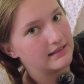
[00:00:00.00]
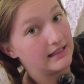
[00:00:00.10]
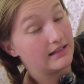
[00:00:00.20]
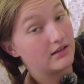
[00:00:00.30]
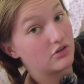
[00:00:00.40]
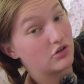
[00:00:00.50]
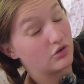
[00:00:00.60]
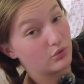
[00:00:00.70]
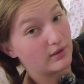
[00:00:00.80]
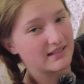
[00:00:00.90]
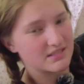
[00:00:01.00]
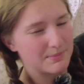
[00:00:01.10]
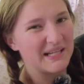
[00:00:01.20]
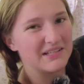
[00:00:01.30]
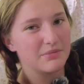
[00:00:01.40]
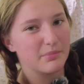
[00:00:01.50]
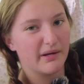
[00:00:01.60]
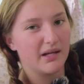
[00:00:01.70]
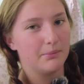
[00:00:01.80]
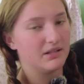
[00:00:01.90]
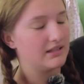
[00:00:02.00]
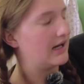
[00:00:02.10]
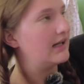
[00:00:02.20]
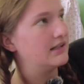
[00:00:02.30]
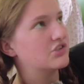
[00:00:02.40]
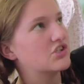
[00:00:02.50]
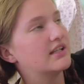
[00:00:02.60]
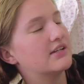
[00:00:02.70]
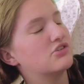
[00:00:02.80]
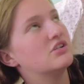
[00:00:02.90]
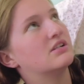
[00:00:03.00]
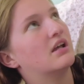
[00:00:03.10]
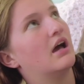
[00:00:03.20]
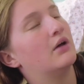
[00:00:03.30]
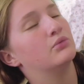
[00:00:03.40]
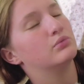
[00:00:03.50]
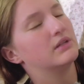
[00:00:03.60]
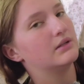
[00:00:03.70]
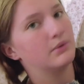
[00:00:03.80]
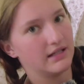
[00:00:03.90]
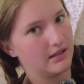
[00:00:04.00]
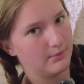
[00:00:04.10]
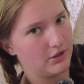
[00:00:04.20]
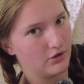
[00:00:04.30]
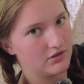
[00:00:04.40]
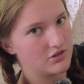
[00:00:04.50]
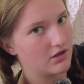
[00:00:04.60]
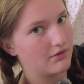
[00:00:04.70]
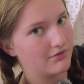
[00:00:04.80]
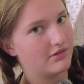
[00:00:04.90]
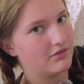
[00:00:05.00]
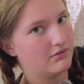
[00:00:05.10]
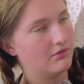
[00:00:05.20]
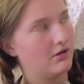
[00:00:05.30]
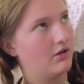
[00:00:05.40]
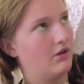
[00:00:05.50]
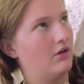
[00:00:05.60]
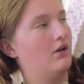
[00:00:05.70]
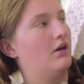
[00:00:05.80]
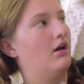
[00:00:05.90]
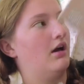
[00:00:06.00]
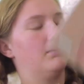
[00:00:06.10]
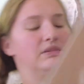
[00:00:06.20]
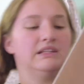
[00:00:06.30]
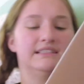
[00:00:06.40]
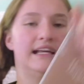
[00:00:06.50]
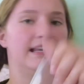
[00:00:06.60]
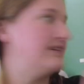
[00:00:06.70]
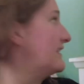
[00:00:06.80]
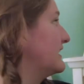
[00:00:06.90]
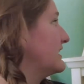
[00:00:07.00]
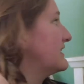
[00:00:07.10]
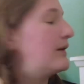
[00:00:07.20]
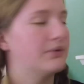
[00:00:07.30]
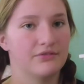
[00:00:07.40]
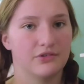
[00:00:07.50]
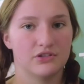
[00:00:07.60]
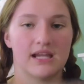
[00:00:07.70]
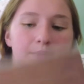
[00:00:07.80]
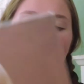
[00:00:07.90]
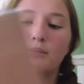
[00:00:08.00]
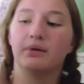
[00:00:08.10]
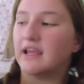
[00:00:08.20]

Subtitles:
need to expand my Billie Eilish collection. I really want Hit Me Hard and Soft. I'm really sad I didn't get that when it first came out, but